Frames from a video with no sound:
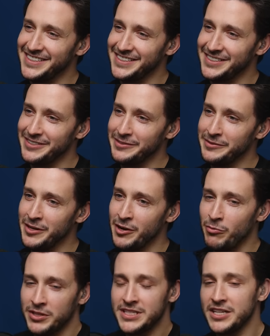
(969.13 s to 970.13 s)
Looking
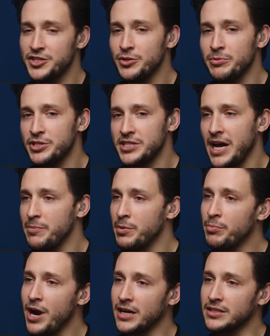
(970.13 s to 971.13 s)
back, well, it's not stupid, just
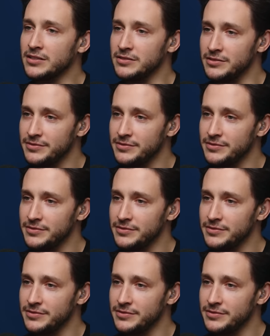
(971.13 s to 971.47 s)
hyper practical.